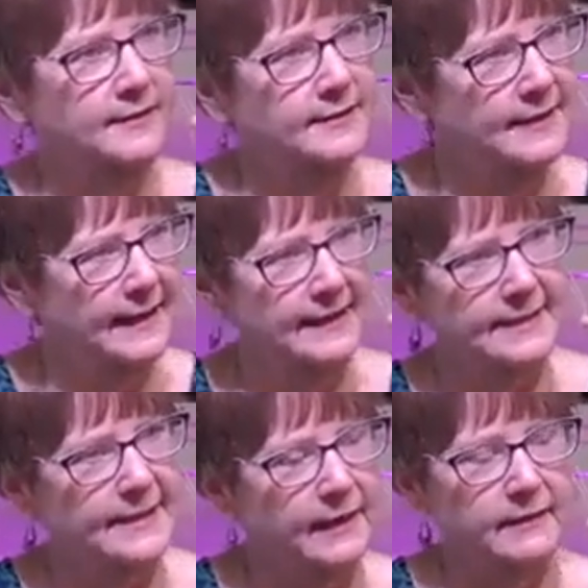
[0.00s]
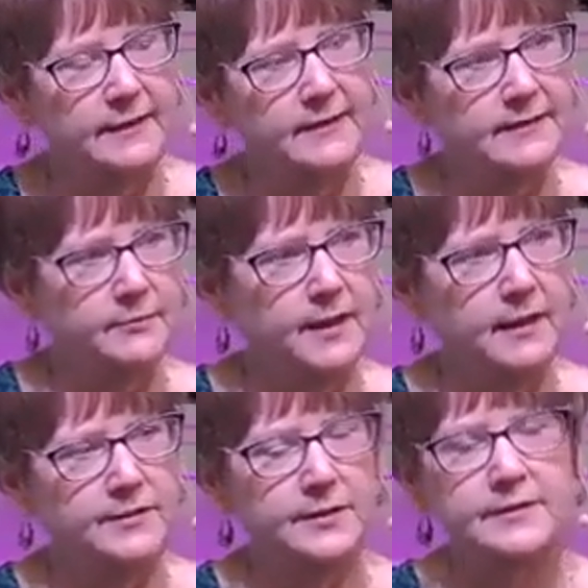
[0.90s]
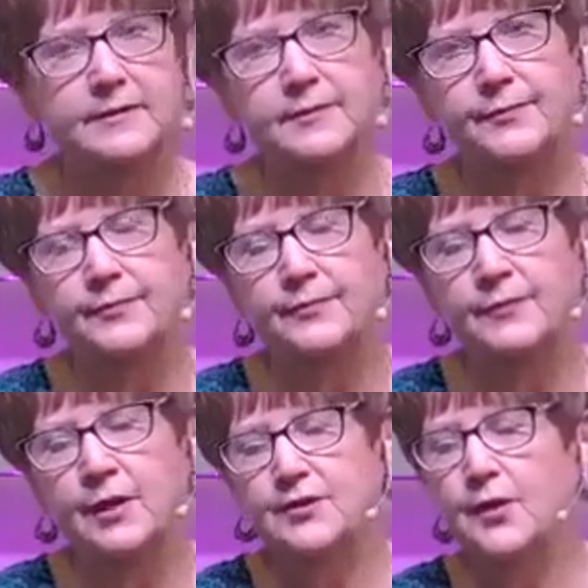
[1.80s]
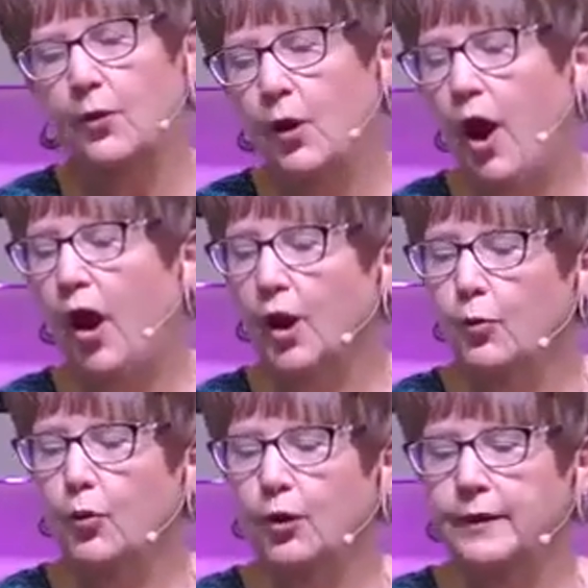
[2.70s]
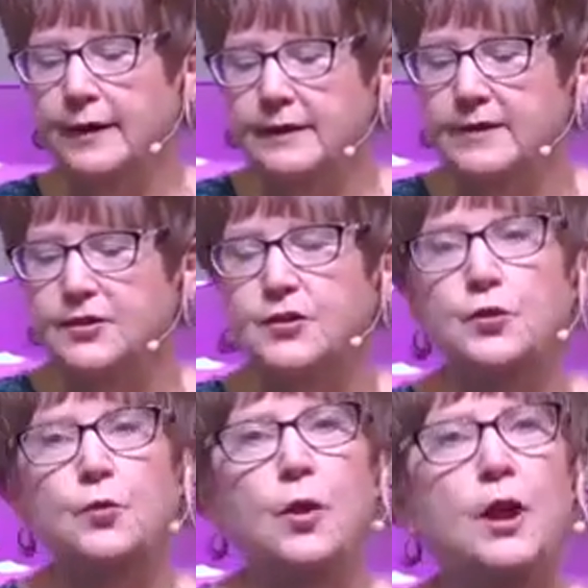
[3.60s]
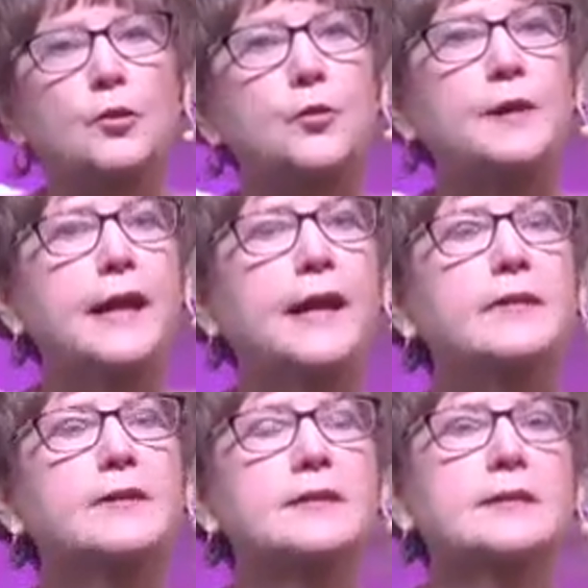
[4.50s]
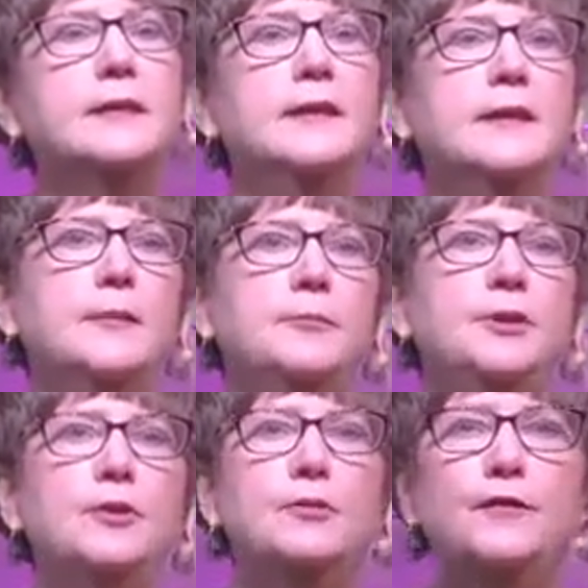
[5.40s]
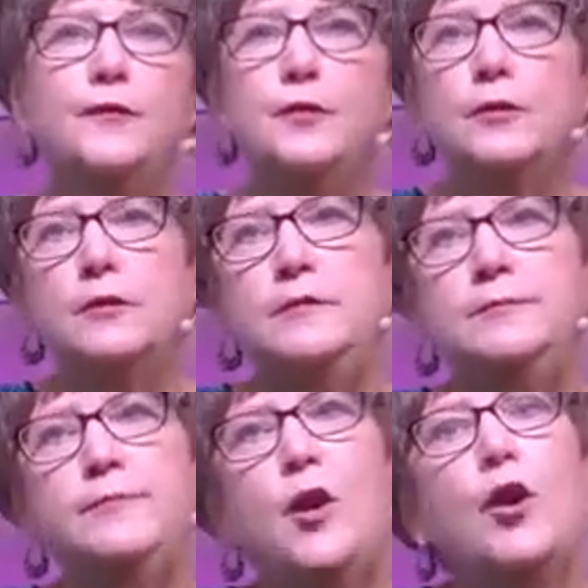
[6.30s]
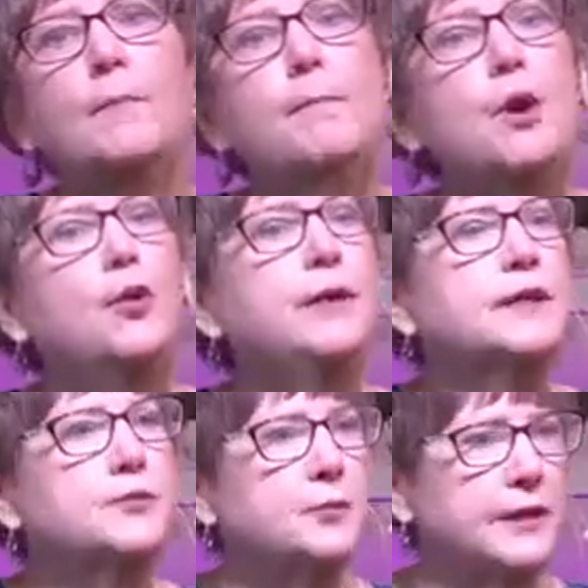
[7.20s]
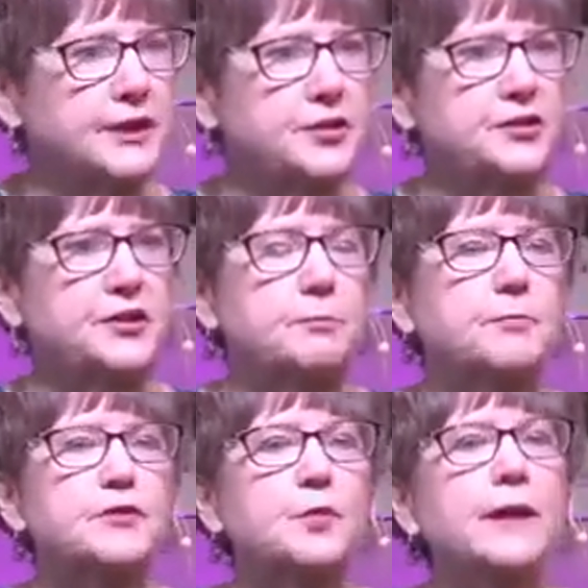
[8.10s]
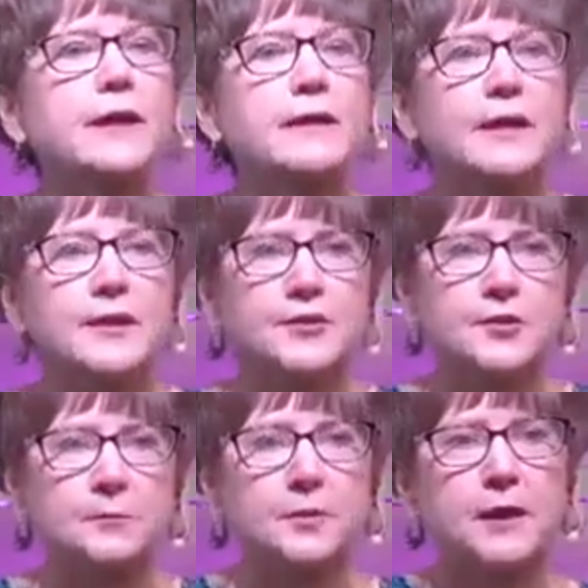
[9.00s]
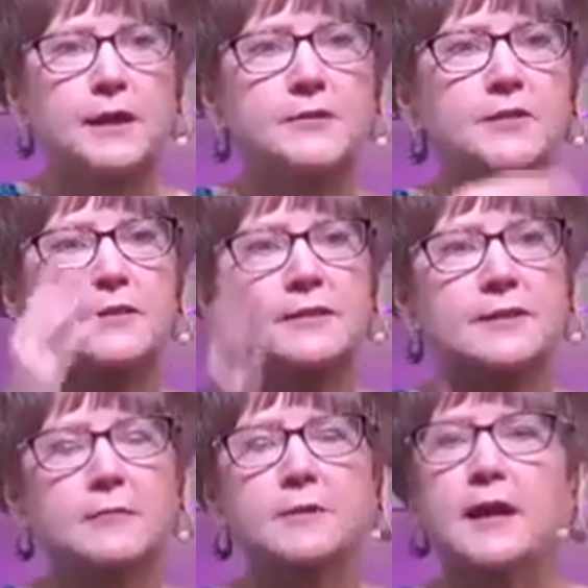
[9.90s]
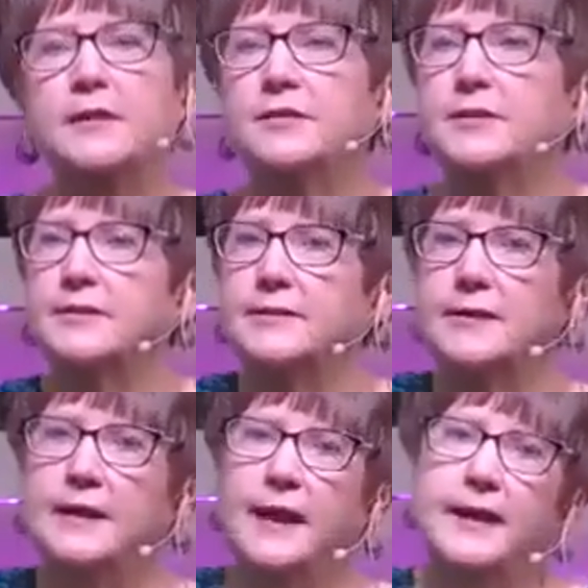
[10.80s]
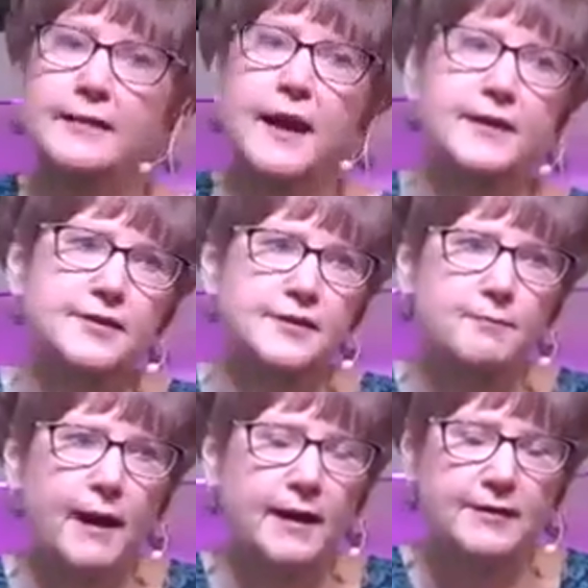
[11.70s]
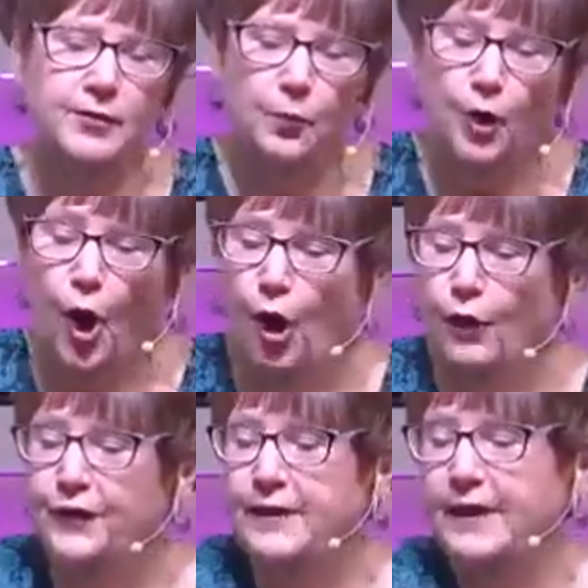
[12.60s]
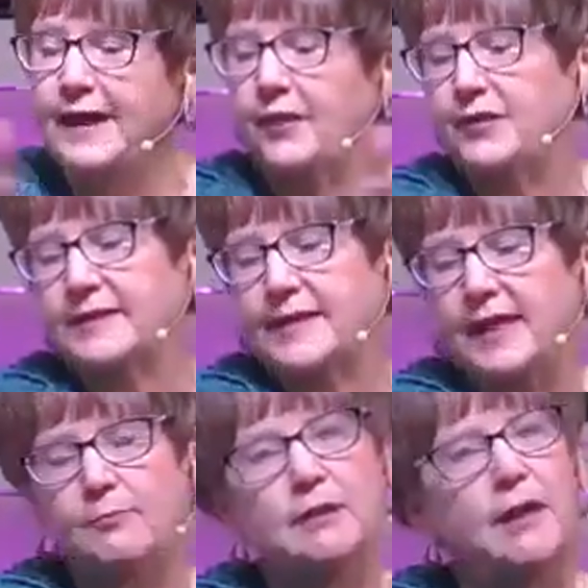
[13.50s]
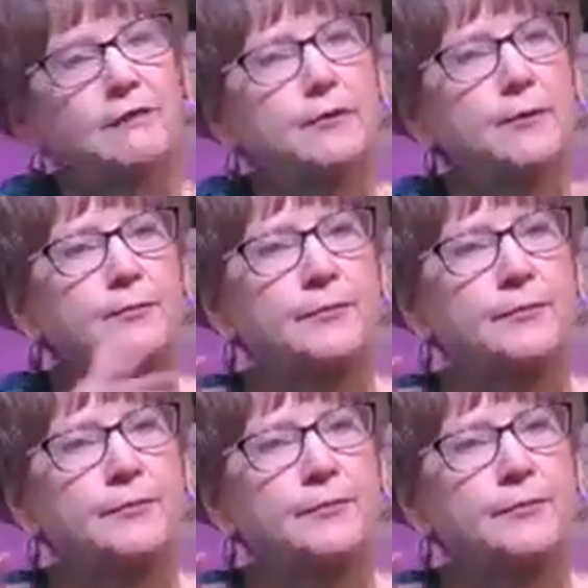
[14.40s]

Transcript: It's getting settled in the subconscious. So our work is to create this beautiful, harmonious relationship between superconscious, subconscious, and conscious mind. So we're all thinking at the same level.